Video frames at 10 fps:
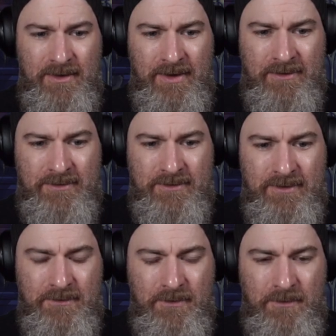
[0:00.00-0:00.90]
It's
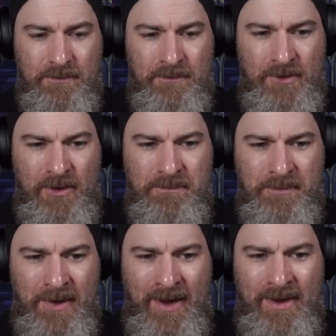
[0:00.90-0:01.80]
not
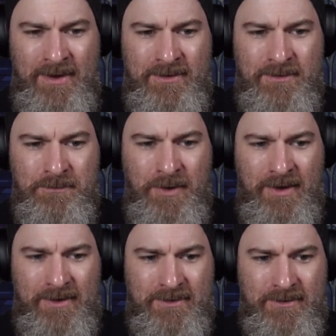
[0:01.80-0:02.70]
bad,
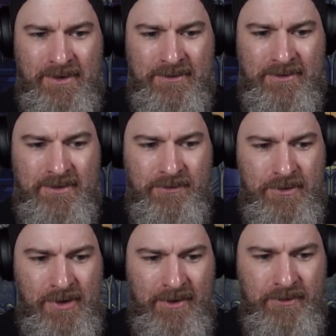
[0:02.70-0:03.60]
but
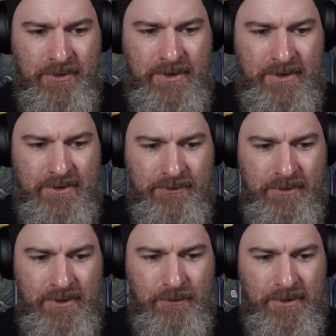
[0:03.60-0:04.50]
you have to think
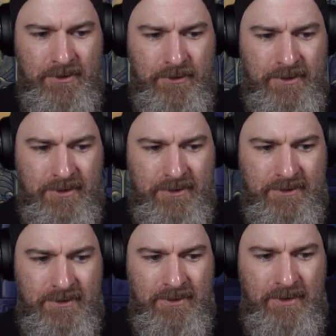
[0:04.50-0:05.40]
differently when doing
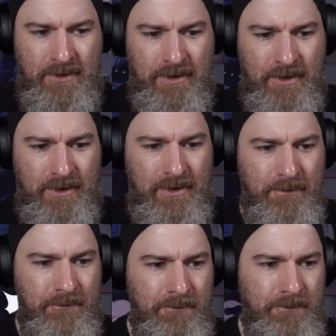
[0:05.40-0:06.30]
this.
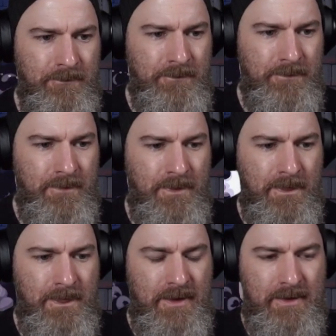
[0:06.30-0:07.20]

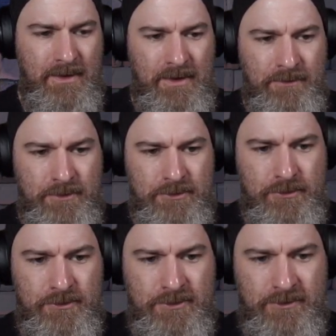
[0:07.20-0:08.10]
If you
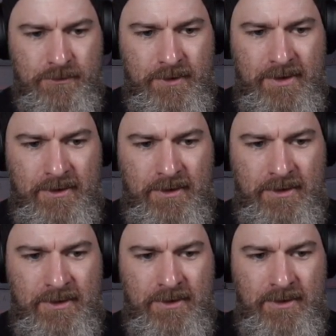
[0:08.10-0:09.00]
shoot just
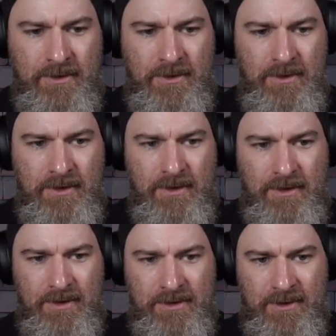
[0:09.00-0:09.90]
regularly,
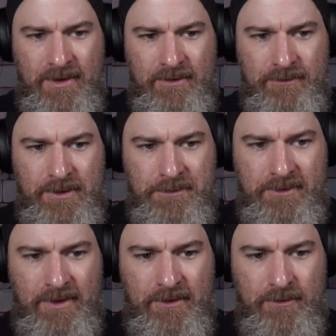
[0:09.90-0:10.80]
it kind of dips
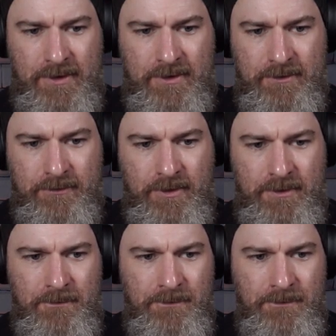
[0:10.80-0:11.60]
down directly in front.